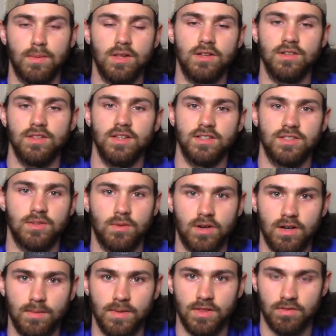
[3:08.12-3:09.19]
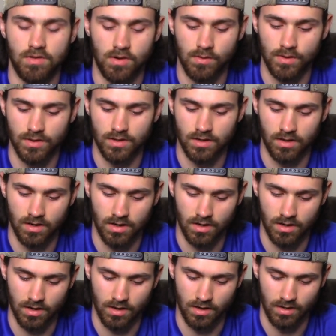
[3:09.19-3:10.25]
other things that we're going to be throwing
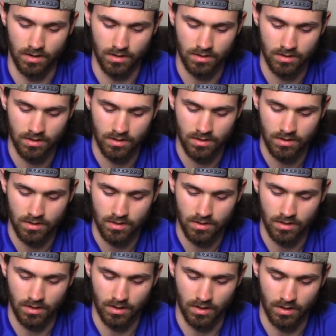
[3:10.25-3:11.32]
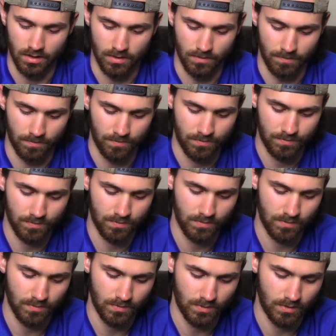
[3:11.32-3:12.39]
are, we're
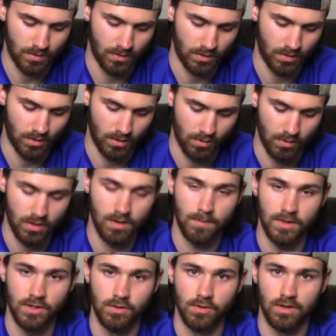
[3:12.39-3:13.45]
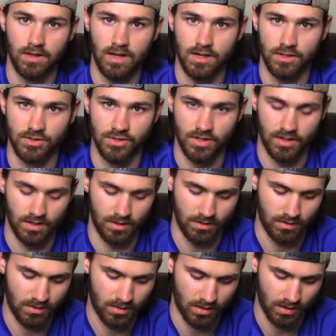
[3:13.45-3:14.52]
going to be doing a lot of
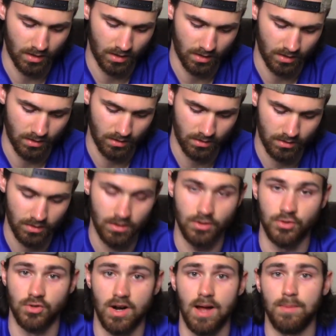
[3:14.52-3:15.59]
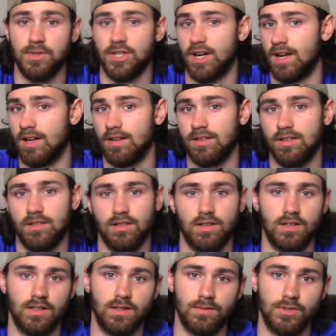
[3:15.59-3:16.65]
jigging and drop shot.
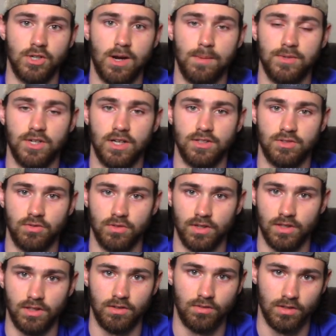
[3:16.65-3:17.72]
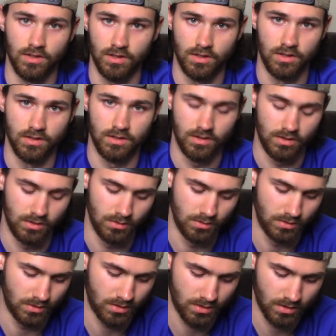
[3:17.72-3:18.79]
Drop shot's really, really good to
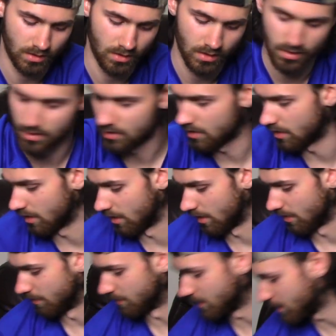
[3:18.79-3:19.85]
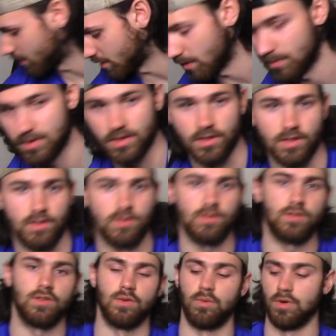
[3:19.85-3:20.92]
use. Some of
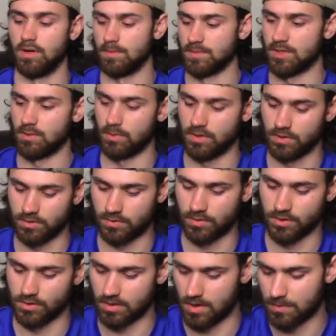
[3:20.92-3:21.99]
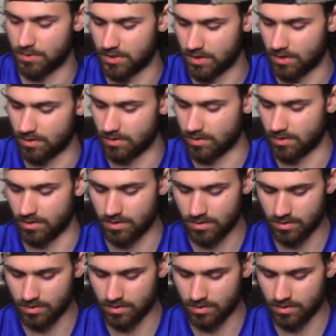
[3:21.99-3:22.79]
the worms that we use for drop shot are,